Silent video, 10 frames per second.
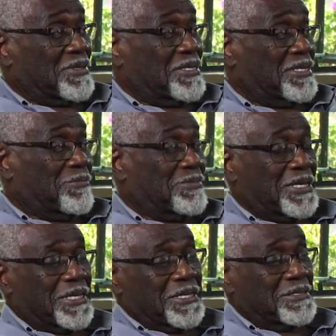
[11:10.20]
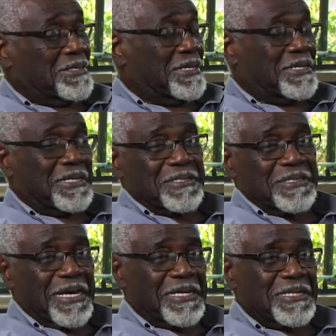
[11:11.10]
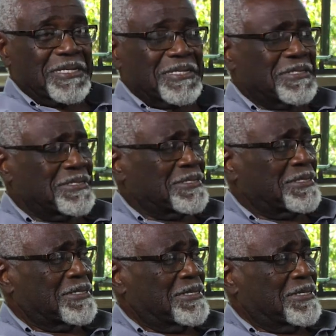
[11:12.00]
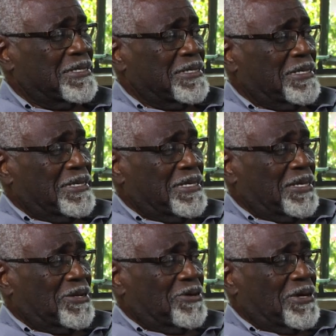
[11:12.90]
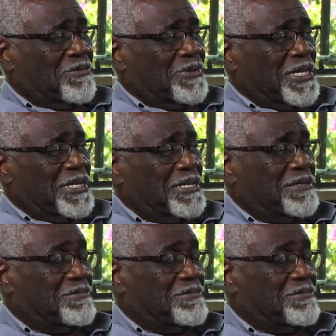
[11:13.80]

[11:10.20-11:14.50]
70s, 80s, 90s. You know, I've been